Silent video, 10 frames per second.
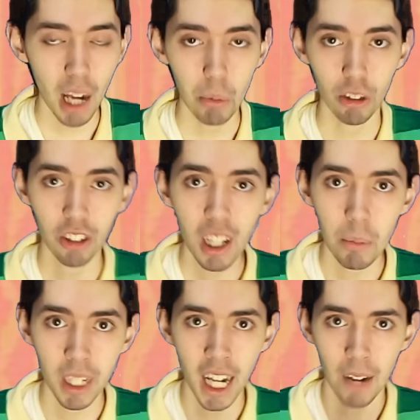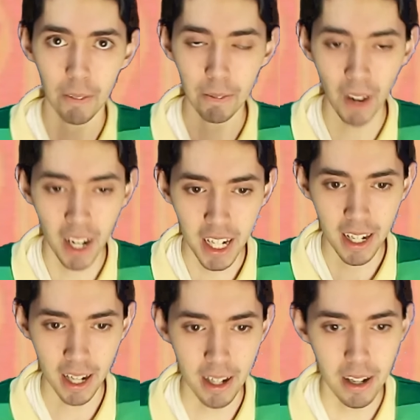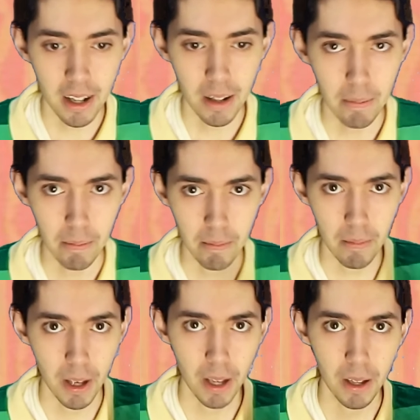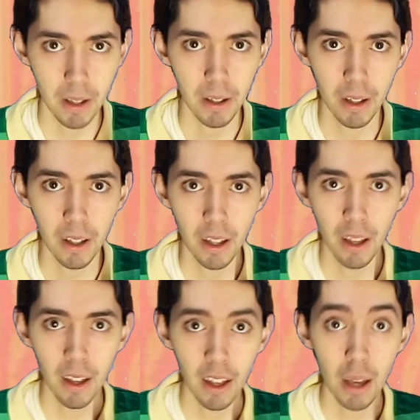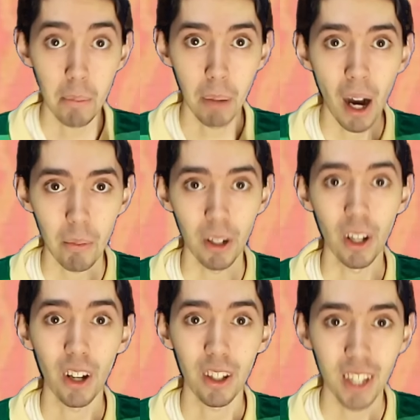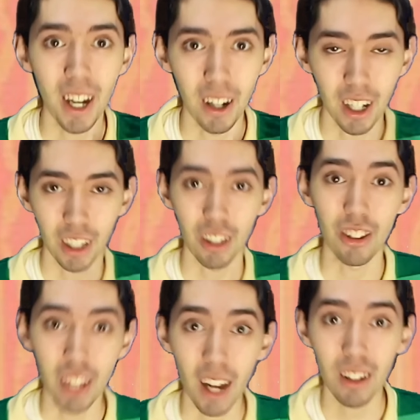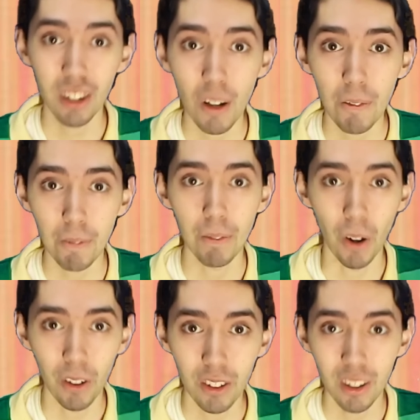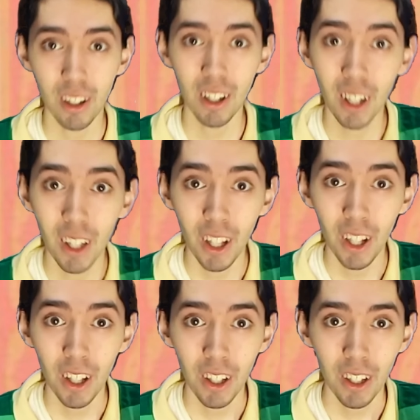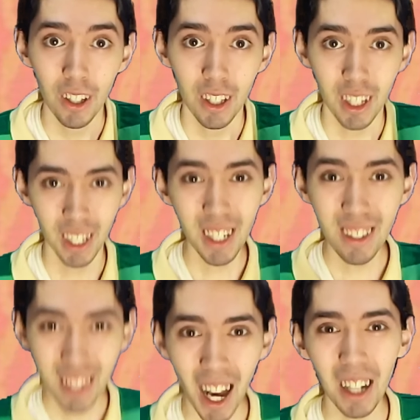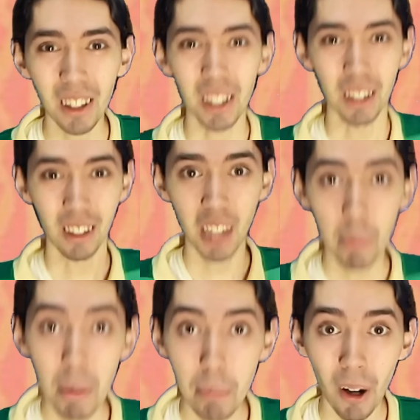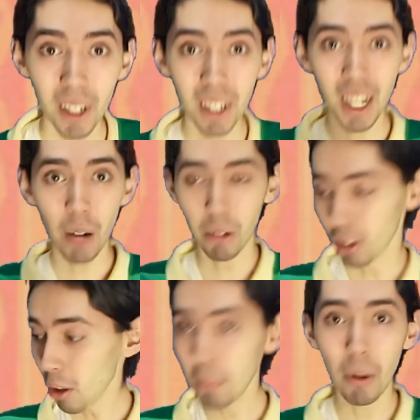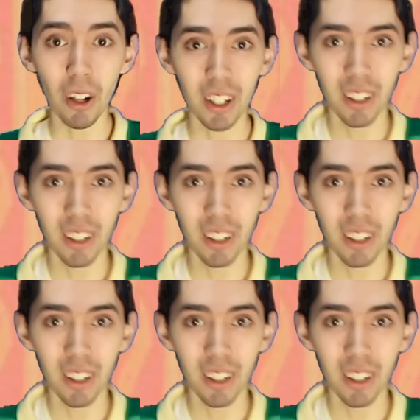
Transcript: we're saying we gotta find, um... Paw prints! Paw print, yeah, because that's the first... Clue! Exactly! That we put in our notebook.